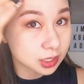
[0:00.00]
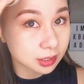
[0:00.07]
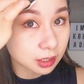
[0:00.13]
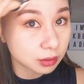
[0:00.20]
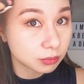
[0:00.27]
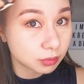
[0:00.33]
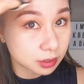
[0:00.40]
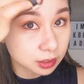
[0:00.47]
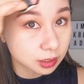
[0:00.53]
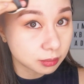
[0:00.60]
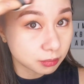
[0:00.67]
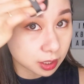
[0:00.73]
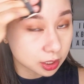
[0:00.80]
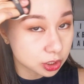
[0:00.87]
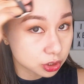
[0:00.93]
that really
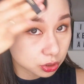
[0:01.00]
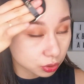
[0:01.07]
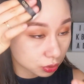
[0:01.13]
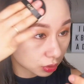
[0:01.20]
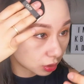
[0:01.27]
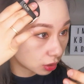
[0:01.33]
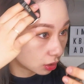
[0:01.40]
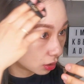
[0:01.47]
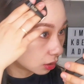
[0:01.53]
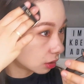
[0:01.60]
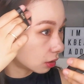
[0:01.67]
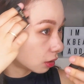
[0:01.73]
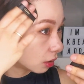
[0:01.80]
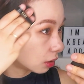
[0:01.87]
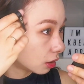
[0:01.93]
makes you
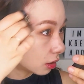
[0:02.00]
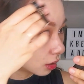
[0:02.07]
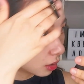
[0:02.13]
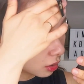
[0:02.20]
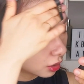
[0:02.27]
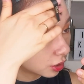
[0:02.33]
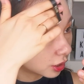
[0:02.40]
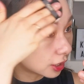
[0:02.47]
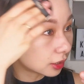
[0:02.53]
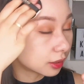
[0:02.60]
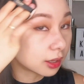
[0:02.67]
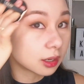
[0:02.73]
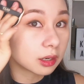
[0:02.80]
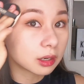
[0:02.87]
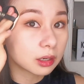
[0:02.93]
think
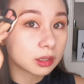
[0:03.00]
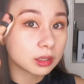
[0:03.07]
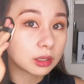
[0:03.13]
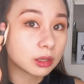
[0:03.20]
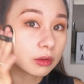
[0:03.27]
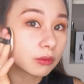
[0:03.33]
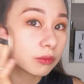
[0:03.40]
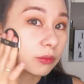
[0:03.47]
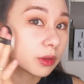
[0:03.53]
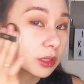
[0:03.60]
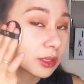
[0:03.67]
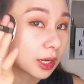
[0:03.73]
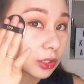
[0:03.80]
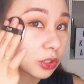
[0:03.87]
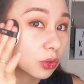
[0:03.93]
that it's
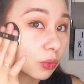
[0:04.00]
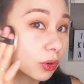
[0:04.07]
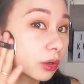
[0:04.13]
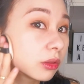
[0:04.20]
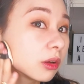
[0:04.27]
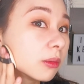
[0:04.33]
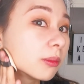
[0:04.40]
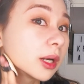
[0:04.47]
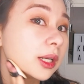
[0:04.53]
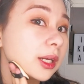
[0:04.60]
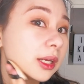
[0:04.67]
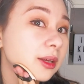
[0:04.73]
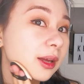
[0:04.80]
actually worth your money.